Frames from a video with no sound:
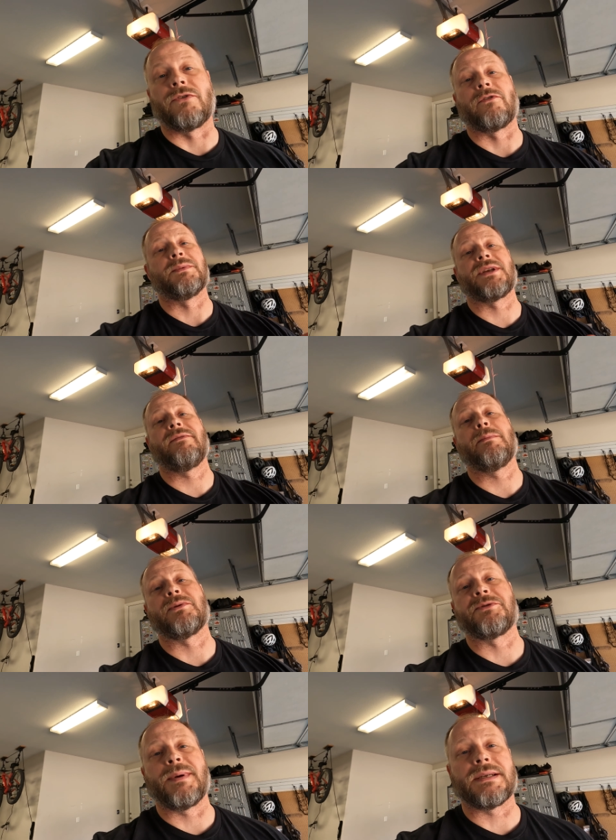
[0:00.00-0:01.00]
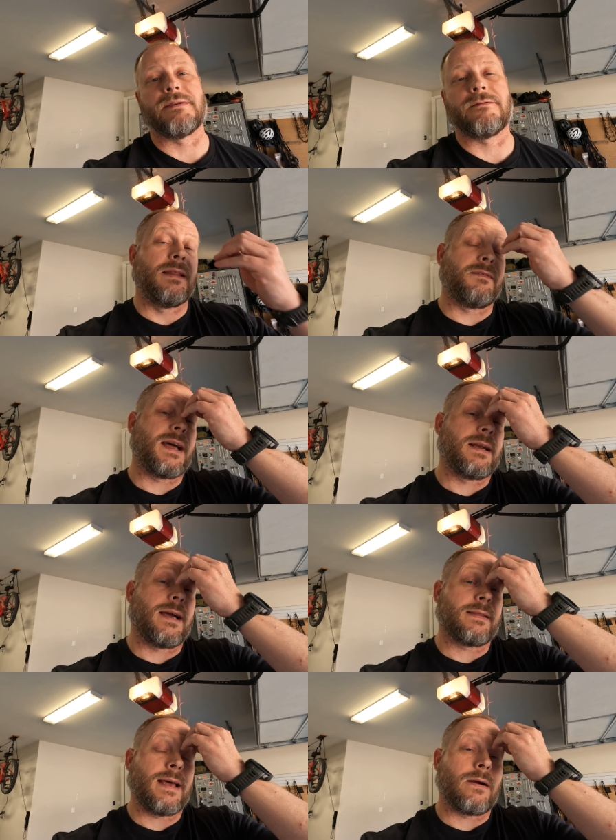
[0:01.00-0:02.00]
So from a safety perspective, they've kind of
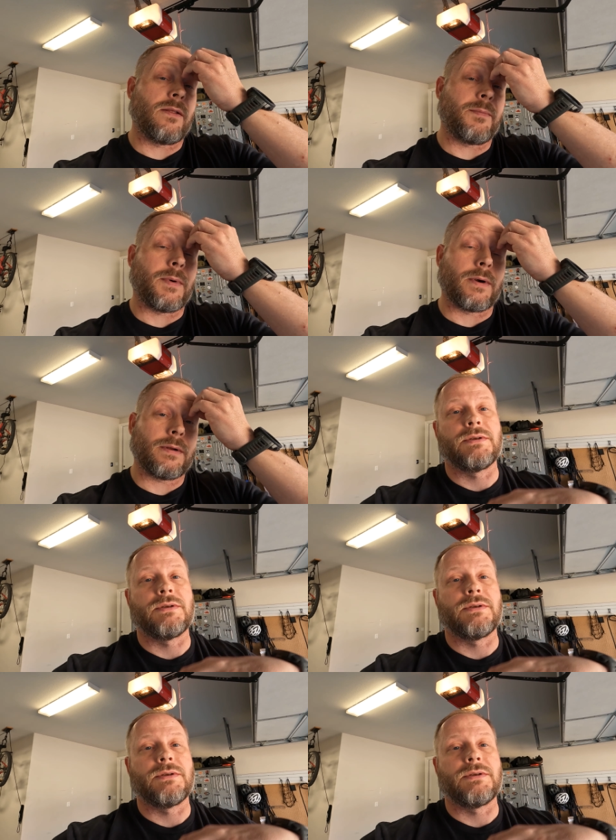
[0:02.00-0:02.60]
knocked that out of the park.